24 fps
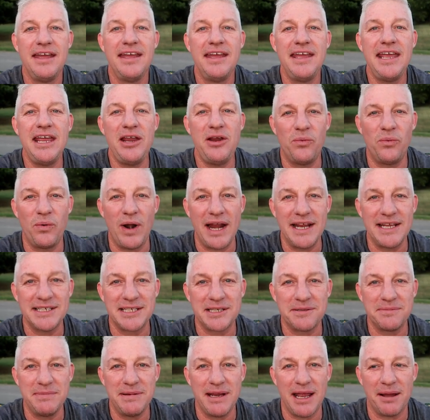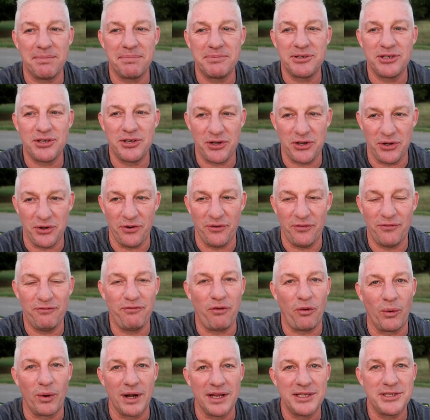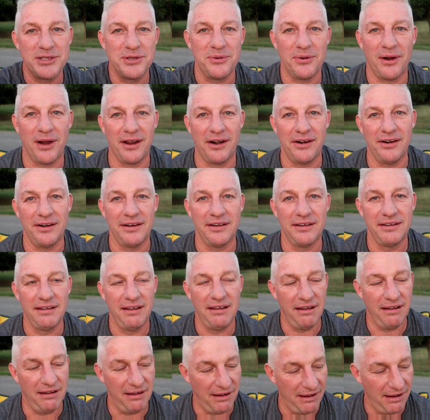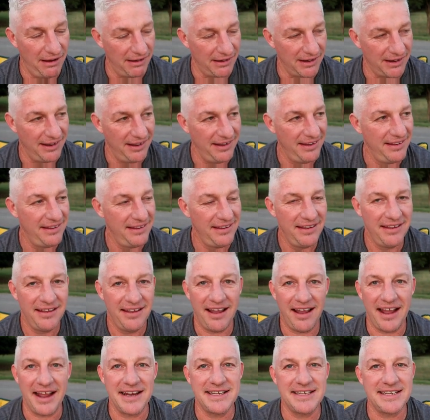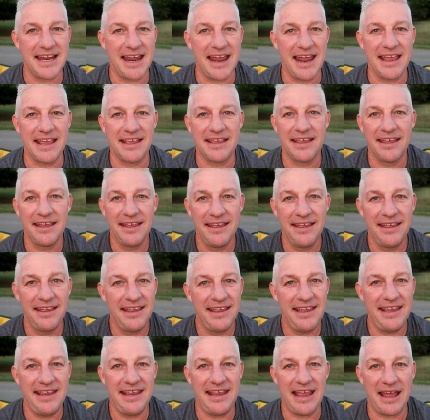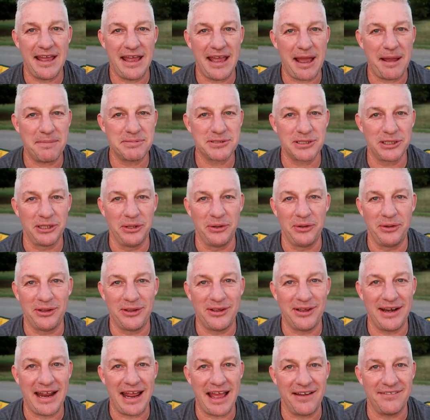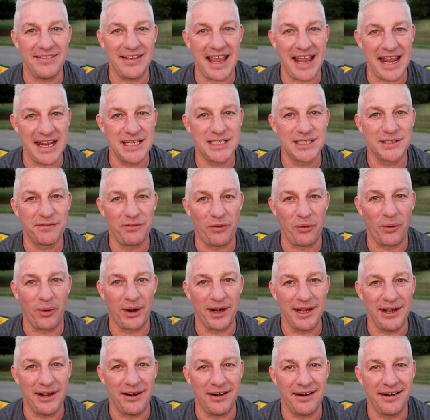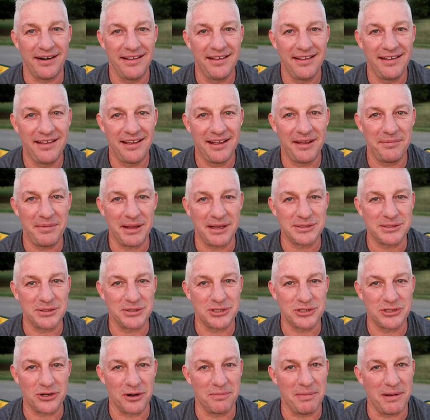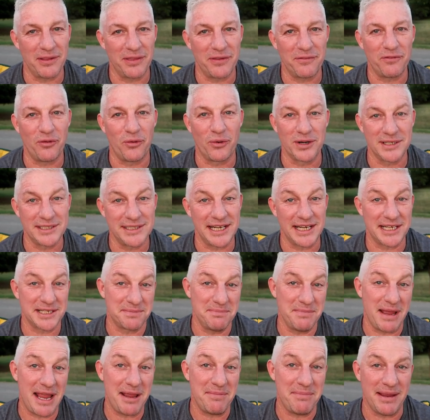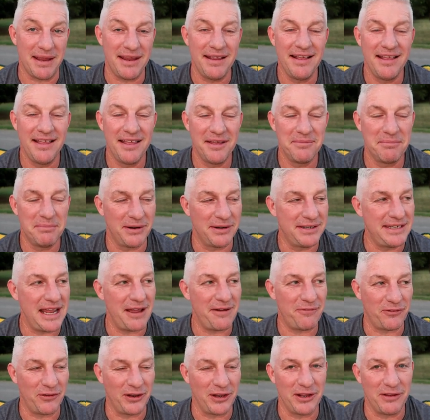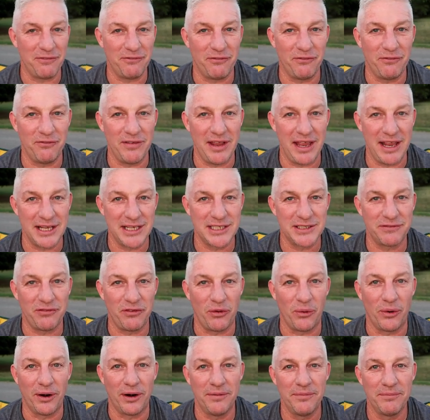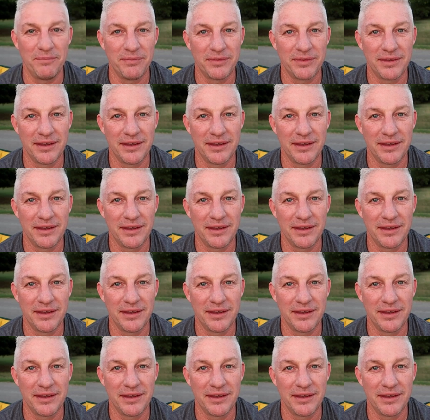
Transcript: He raises me up to forty-two hundred. Ugh. I tank. He absolutely could have ace four here. Not so sure about the four six maybe, but definitely ace four.